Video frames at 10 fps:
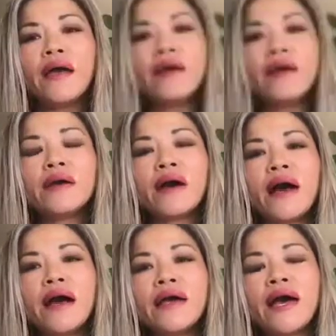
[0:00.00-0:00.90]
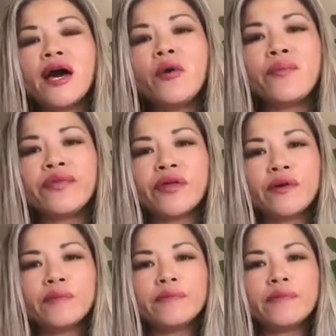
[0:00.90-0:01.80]
I help
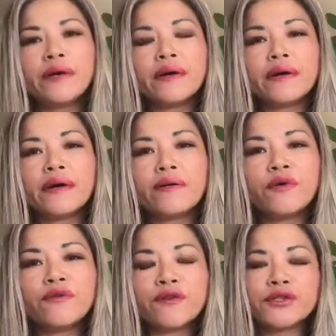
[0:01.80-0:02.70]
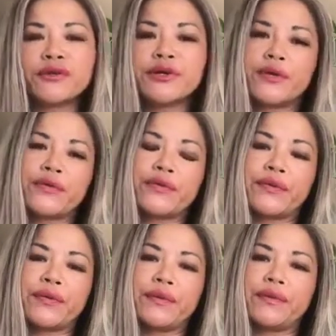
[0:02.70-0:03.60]
them. Well, first we go
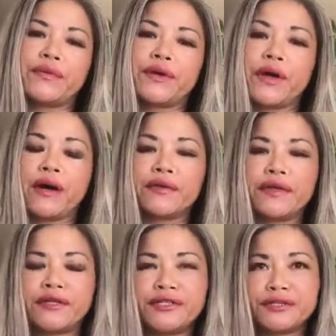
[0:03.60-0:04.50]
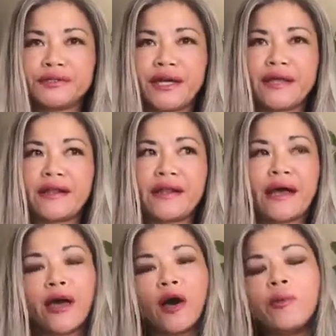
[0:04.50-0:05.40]
through their health history, and then
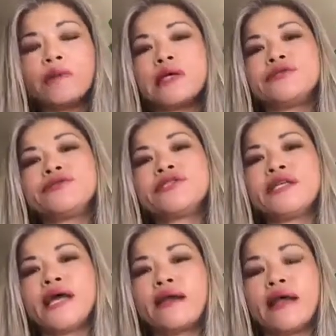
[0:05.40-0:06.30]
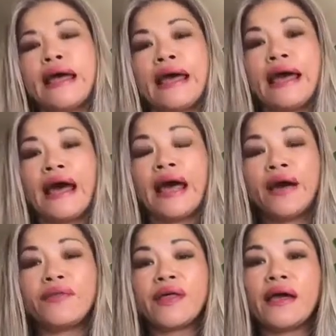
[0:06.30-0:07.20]
I help them understand
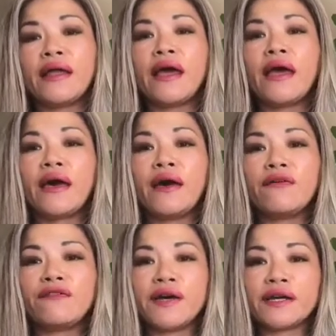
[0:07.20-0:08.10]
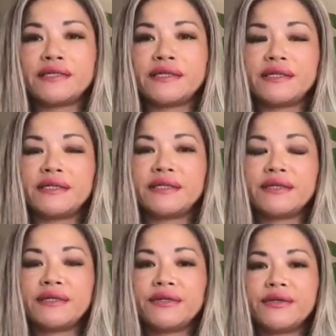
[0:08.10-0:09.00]
how that affected
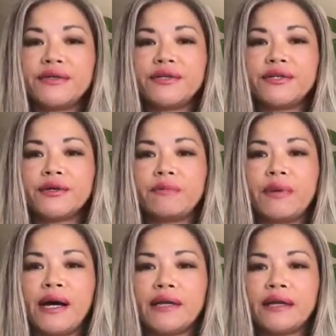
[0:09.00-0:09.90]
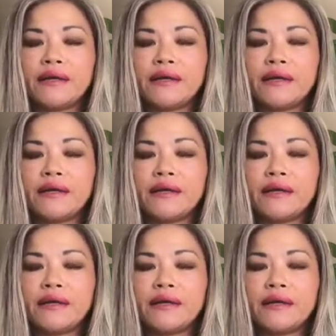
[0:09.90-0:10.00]
their body.